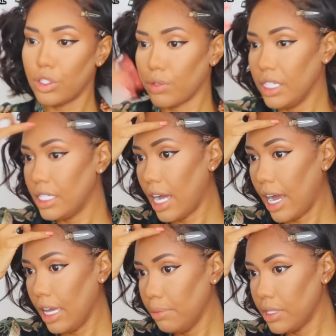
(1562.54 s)
3
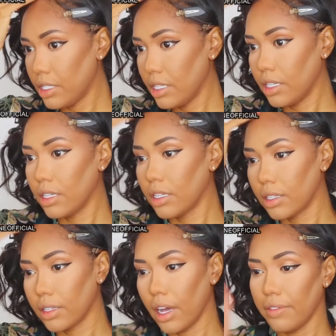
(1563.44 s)
types
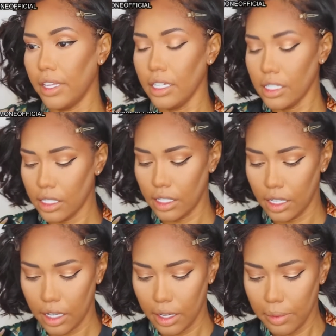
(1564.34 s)
of this,
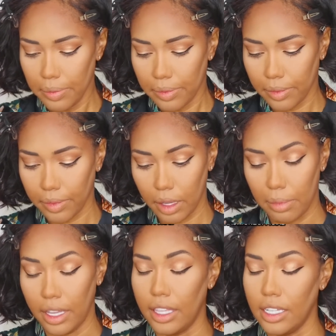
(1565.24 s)

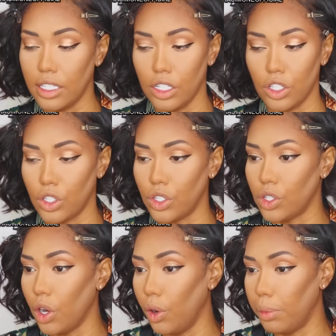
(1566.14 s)
but this is
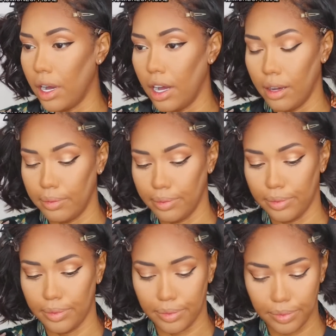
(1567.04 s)
so
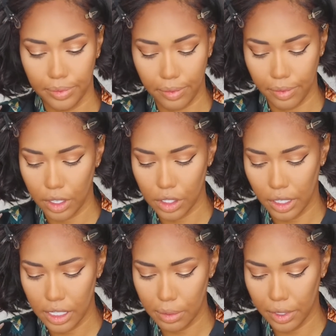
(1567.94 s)
bomb. So
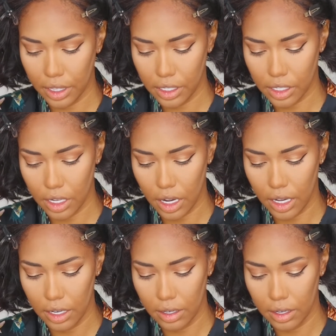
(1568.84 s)
let's put this
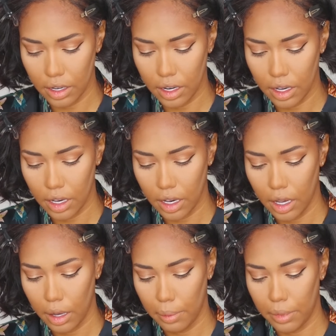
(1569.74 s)
on
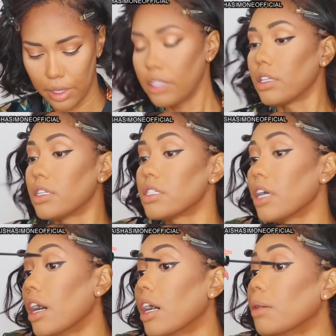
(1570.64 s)
the
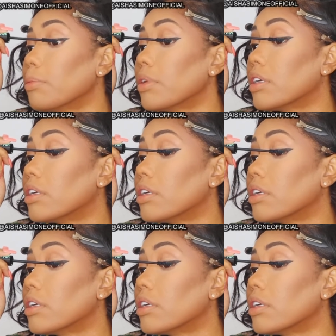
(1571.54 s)
top.